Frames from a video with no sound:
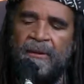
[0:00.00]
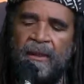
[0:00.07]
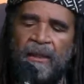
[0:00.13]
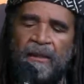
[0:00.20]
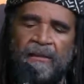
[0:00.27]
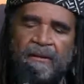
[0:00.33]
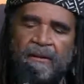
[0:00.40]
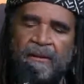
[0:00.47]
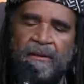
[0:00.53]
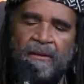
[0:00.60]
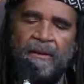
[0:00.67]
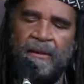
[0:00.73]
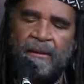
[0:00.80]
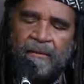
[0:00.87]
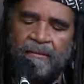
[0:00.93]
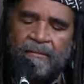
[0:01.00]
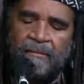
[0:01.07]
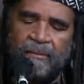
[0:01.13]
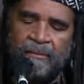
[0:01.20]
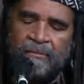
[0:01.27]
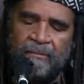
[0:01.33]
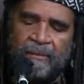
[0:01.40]

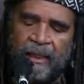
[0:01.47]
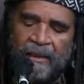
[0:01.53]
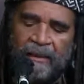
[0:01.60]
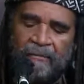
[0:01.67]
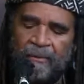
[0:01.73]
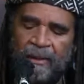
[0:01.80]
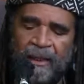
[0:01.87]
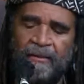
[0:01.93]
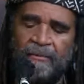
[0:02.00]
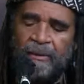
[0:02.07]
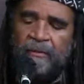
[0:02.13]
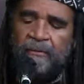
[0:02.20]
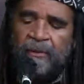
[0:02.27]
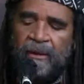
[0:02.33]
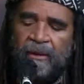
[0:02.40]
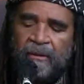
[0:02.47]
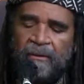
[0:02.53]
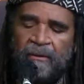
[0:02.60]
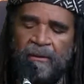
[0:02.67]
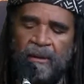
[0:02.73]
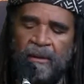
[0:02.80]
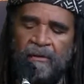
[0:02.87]
next week we're
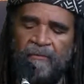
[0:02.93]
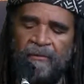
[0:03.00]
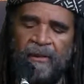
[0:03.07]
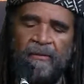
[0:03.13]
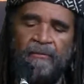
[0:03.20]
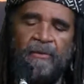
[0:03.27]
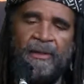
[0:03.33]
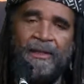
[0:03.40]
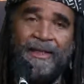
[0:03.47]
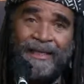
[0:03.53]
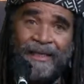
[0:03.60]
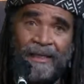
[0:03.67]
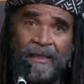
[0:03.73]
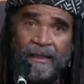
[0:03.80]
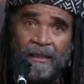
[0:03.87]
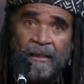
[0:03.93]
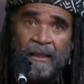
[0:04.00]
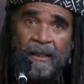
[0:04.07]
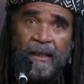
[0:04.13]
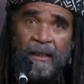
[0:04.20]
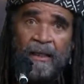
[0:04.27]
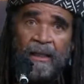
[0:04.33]
going, hopefully we can get it,
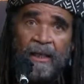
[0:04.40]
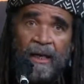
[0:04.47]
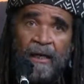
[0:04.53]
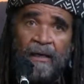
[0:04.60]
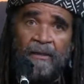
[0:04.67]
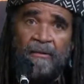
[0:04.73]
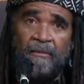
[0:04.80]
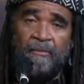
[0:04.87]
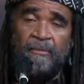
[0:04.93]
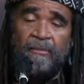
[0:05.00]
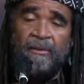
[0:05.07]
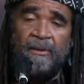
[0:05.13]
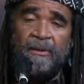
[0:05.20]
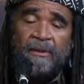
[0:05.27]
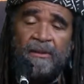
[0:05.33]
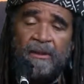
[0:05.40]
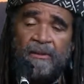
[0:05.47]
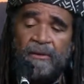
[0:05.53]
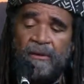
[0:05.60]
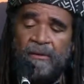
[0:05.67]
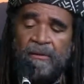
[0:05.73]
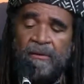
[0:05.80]
show
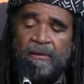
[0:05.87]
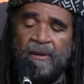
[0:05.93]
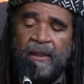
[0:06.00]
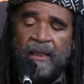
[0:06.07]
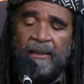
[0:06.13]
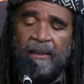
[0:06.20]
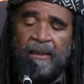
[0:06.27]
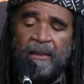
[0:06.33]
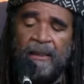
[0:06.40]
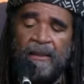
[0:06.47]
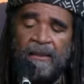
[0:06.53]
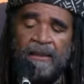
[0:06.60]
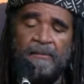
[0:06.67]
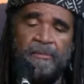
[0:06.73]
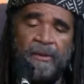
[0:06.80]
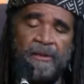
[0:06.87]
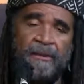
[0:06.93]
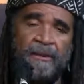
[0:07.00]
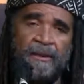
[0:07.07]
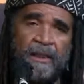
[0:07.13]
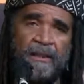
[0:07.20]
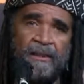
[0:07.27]
you Dr. Guntley's
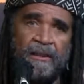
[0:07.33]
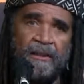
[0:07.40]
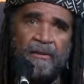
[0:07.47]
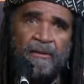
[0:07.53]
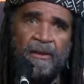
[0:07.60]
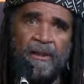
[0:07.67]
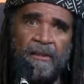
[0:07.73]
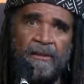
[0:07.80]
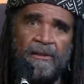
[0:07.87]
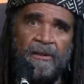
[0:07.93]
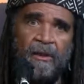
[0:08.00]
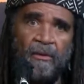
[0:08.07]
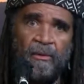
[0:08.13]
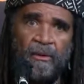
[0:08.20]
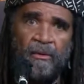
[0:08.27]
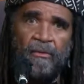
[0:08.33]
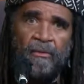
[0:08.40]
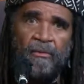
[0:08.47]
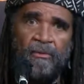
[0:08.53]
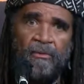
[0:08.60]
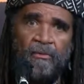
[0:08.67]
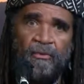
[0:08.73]
presentation on the total
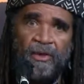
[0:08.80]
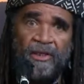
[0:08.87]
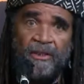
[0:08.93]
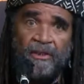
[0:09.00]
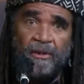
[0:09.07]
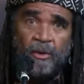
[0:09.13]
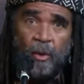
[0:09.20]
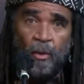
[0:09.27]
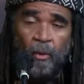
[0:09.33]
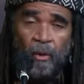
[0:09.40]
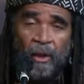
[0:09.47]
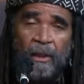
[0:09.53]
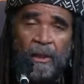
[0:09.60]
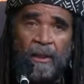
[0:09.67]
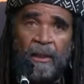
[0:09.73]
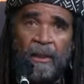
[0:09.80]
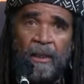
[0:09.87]
restore.